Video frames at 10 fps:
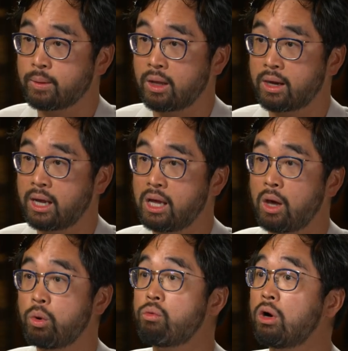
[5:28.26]
Okay,
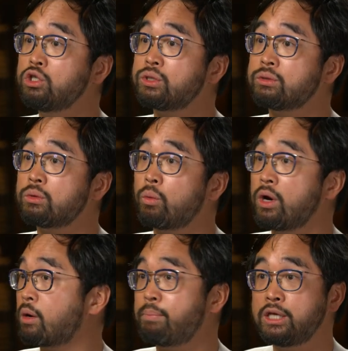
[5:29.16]
we want to, we
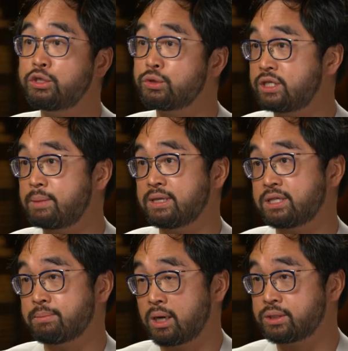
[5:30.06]
are a B2C
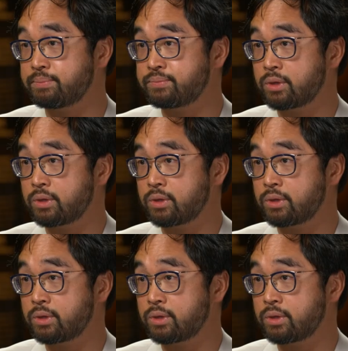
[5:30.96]
business model.